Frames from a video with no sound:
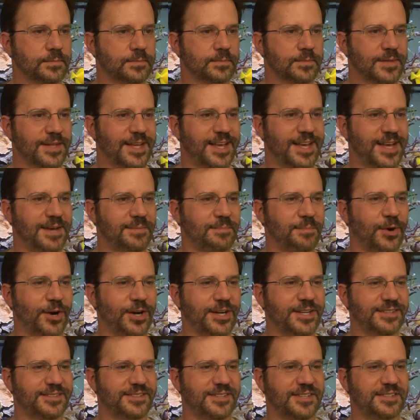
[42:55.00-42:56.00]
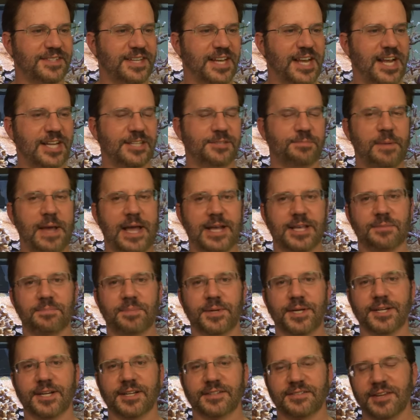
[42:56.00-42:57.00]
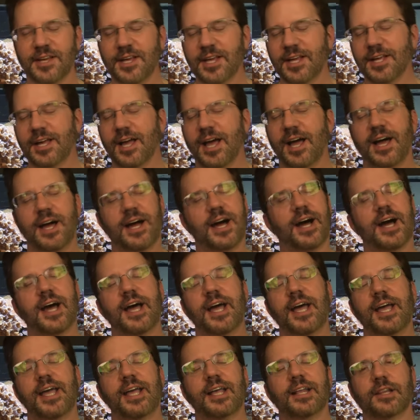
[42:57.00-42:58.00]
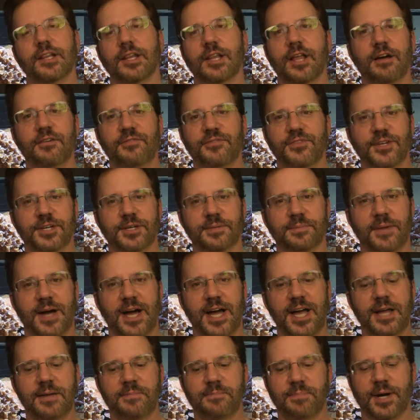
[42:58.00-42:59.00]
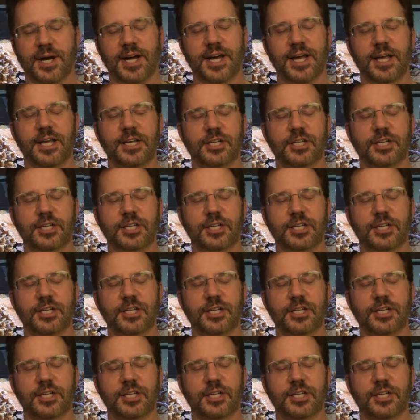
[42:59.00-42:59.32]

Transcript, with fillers: Eh, Marcus says he hates packing peanuts. I love them. I buy